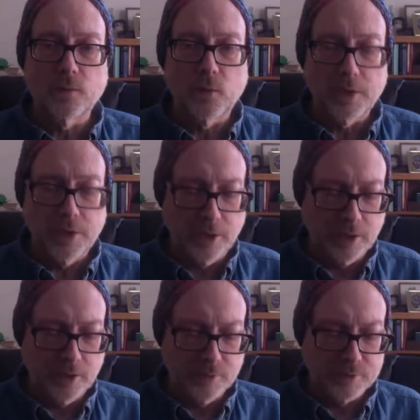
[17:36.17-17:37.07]
one
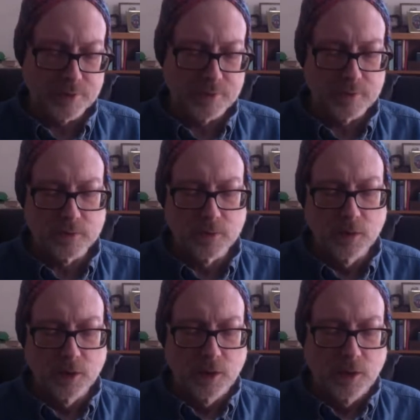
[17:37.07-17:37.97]
house.
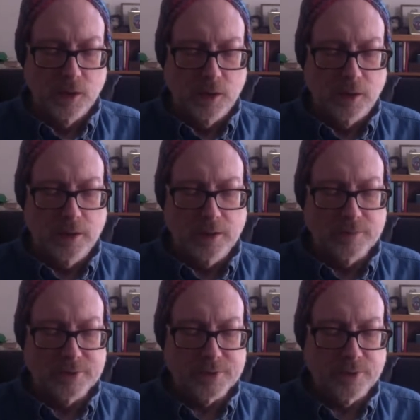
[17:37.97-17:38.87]

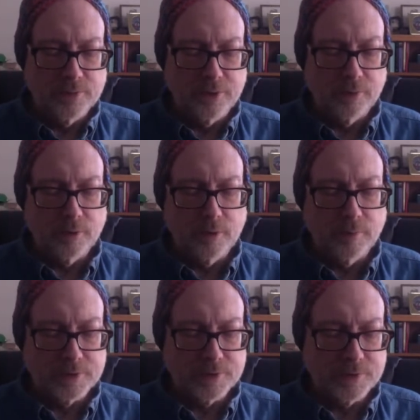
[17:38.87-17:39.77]
So there are
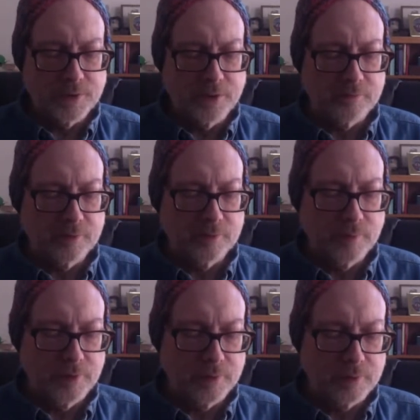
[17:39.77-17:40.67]
boxes
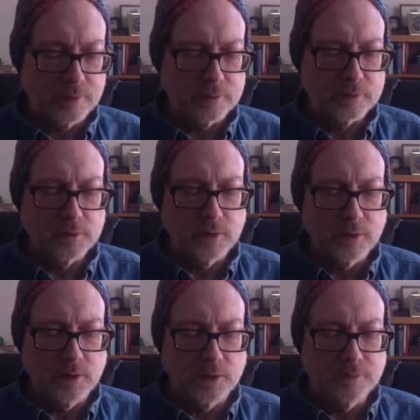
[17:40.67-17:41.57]
everywhere.
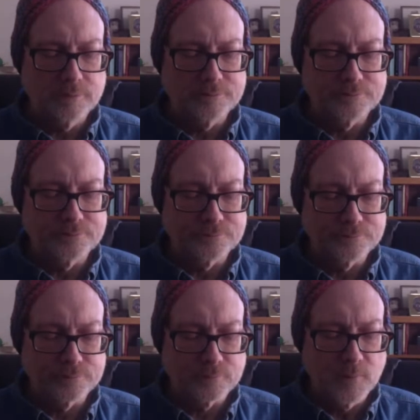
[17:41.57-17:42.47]

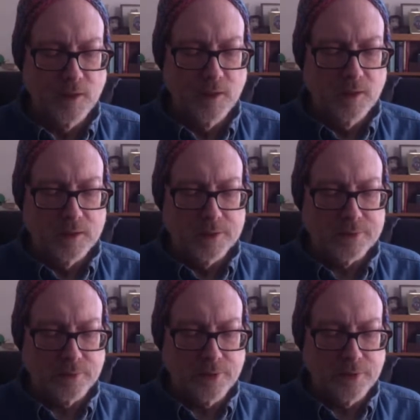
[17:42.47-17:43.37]

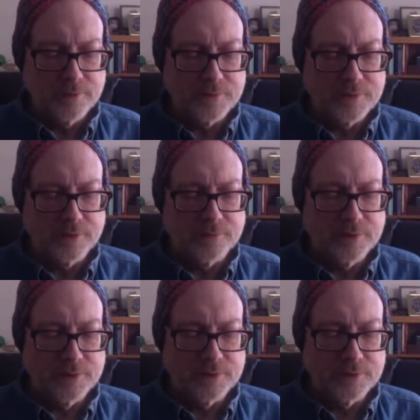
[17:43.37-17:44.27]
So a lot of stuff
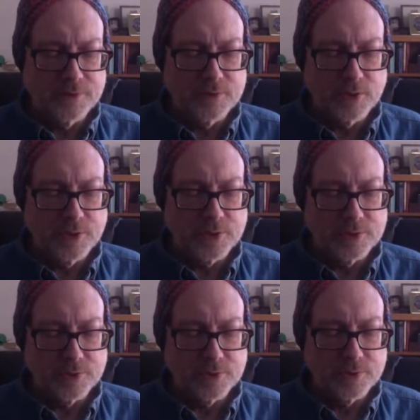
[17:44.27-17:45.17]
needs to
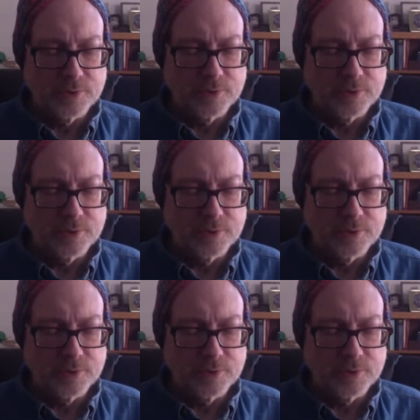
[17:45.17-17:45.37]
just